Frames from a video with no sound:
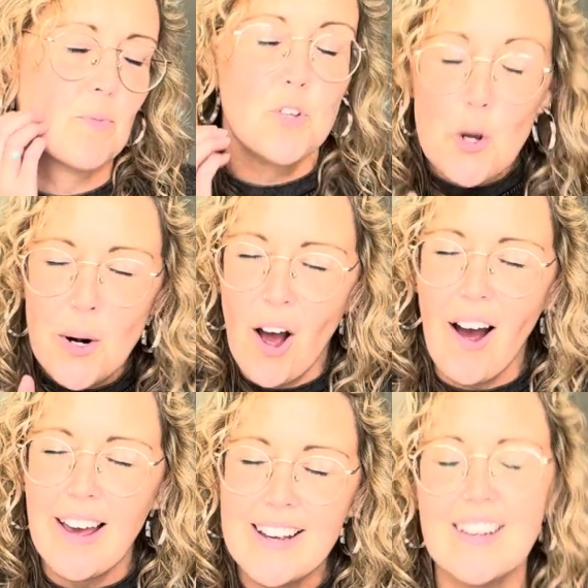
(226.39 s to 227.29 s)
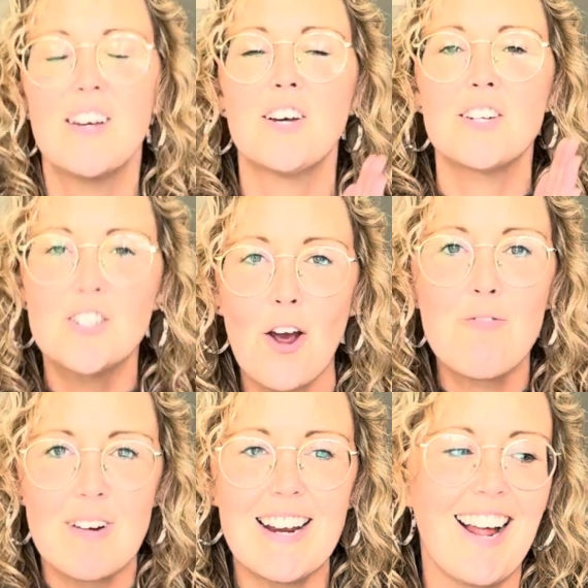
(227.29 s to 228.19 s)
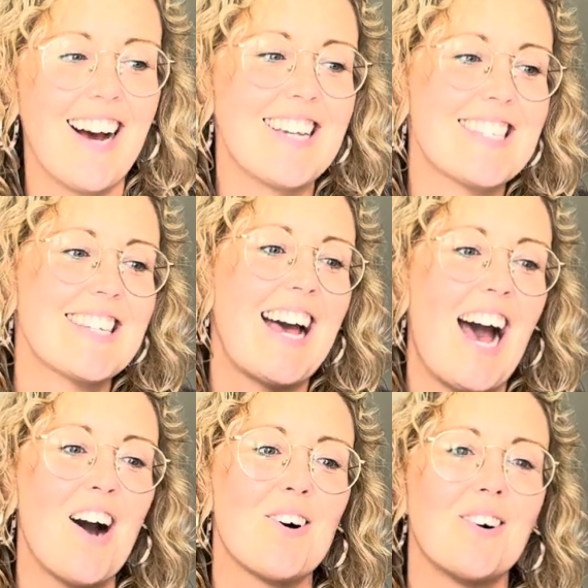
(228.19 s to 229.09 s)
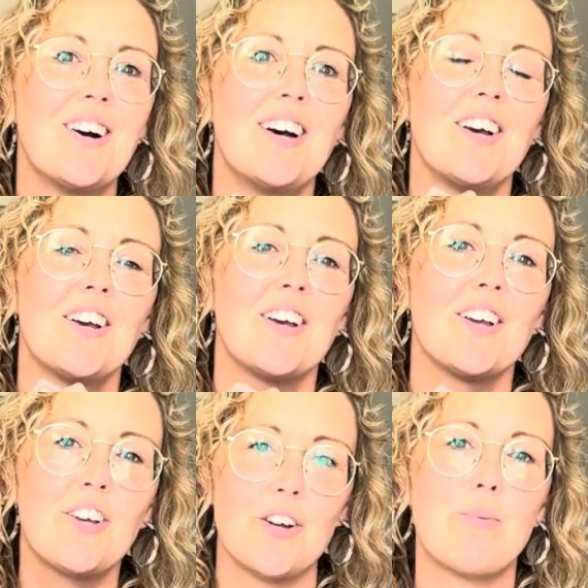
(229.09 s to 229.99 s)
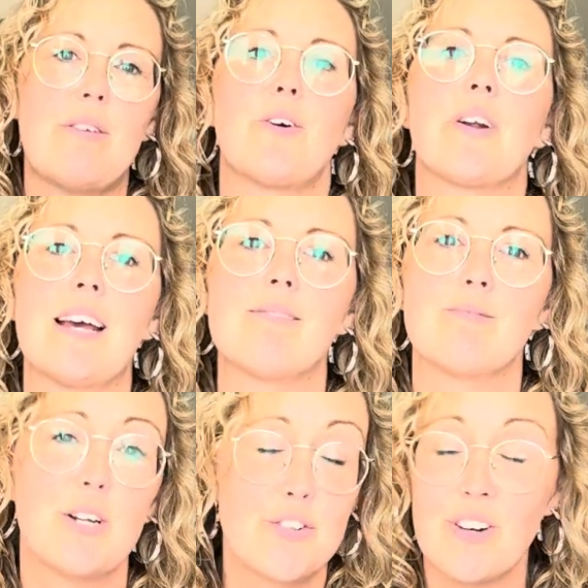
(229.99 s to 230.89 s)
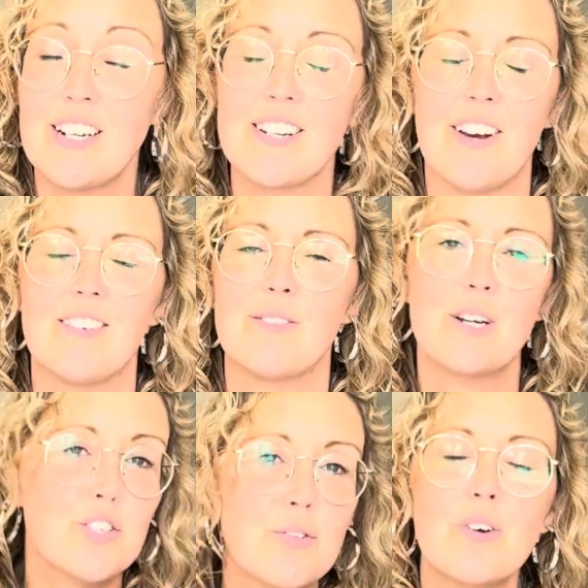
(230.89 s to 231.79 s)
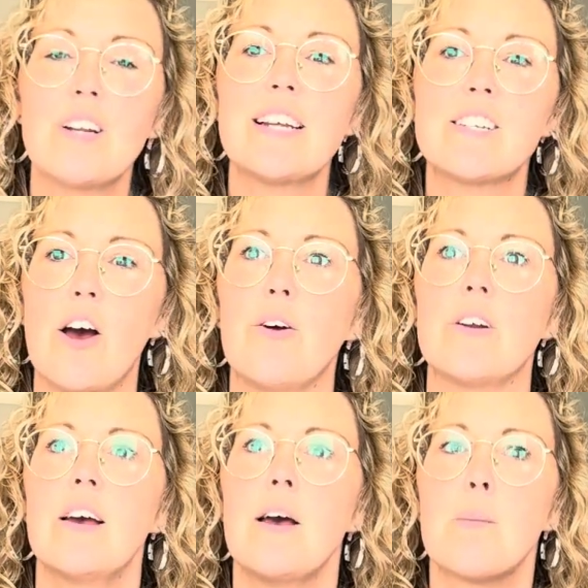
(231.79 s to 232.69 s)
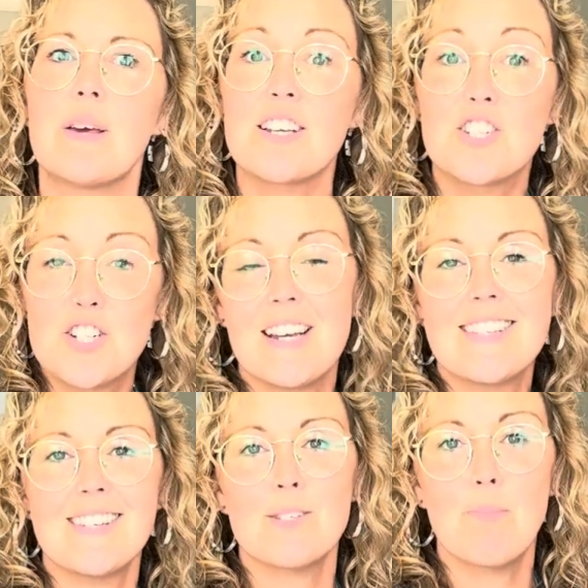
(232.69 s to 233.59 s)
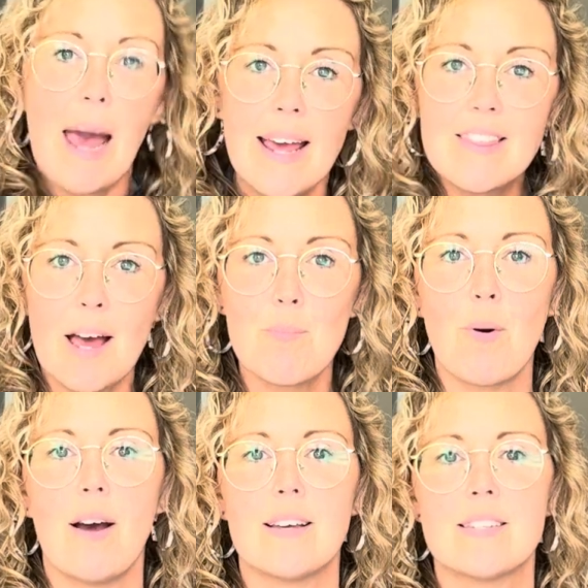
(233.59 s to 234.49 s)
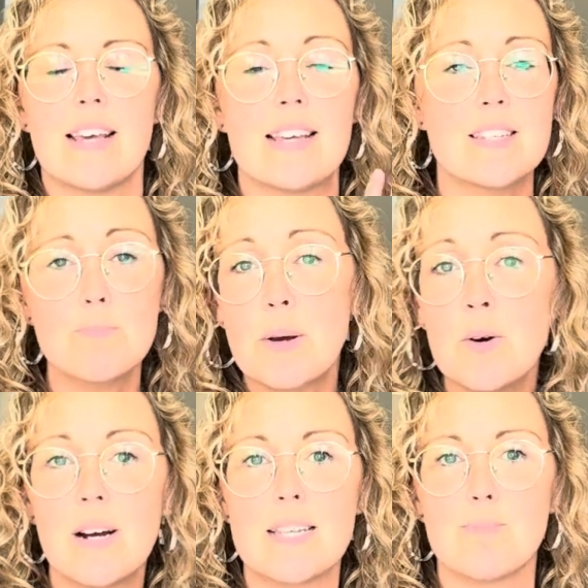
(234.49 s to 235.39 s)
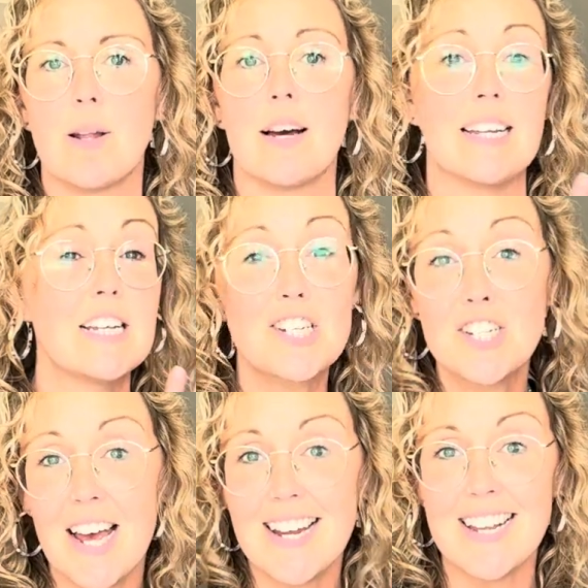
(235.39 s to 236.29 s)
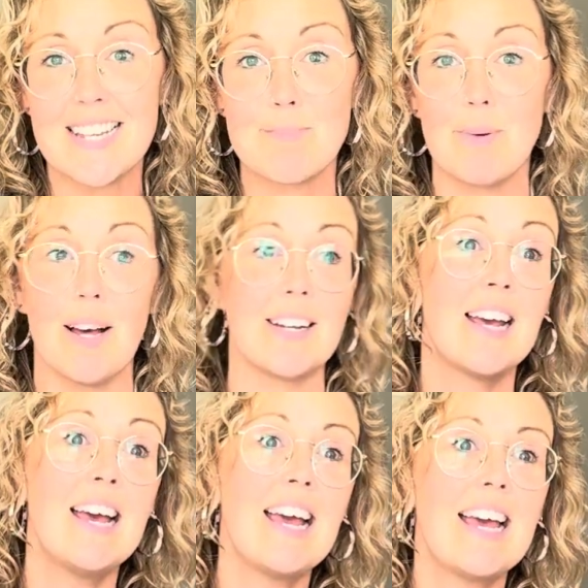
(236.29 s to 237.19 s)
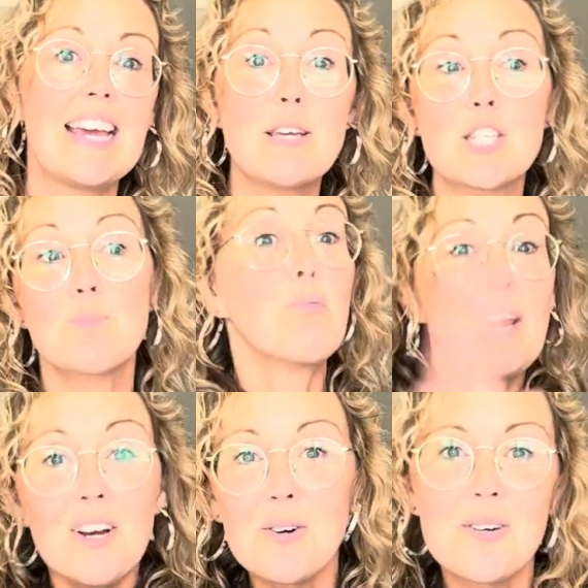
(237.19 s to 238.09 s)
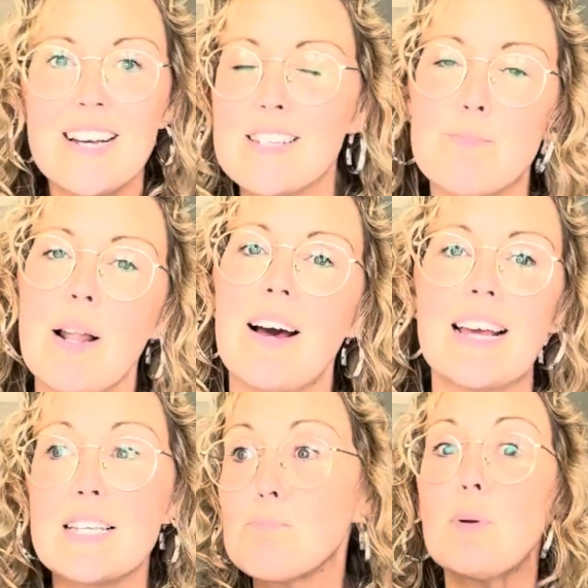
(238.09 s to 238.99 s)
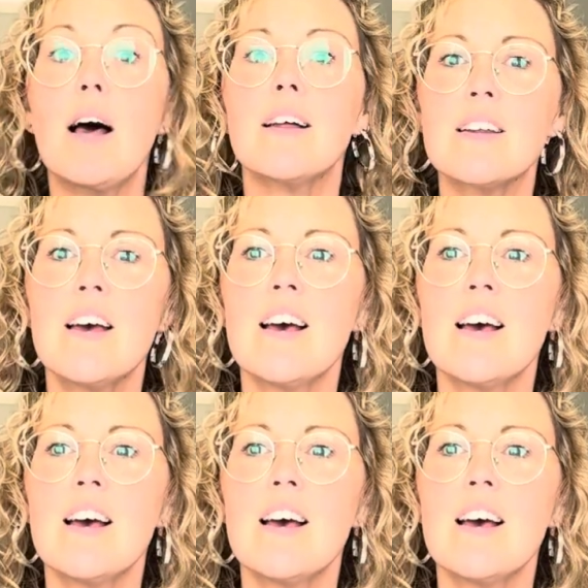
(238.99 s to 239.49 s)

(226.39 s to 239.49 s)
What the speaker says: You and I don't realize how good we've got it. We truly don't. We truly don't, because Jesus paid that price. He spilled his blood. He shed his blood. He sprinkled his blood. His blood